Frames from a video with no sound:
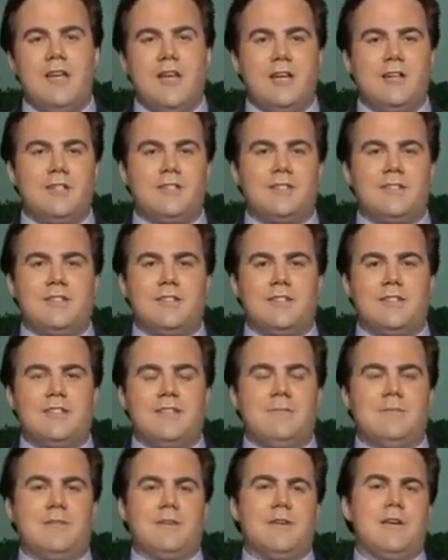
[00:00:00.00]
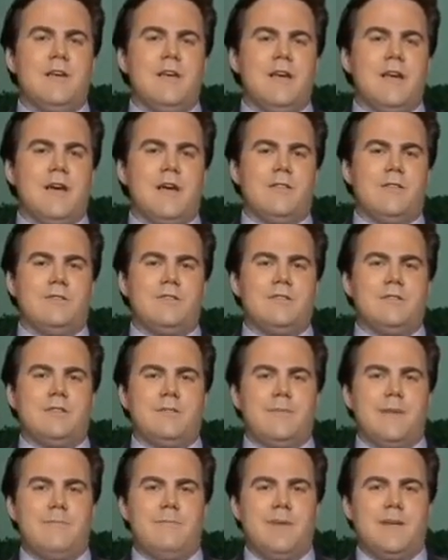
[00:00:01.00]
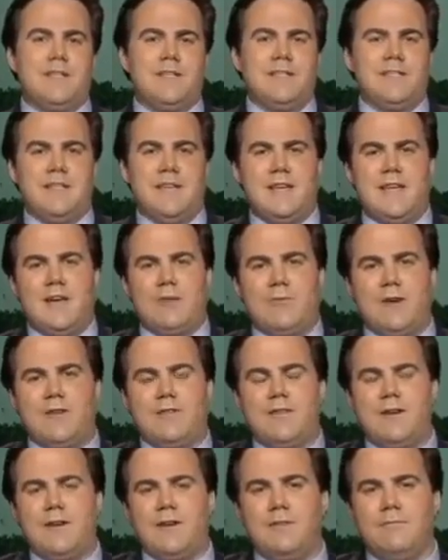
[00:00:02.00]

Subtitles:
It just doesn't seem to, there seems to be a big disconnect right there.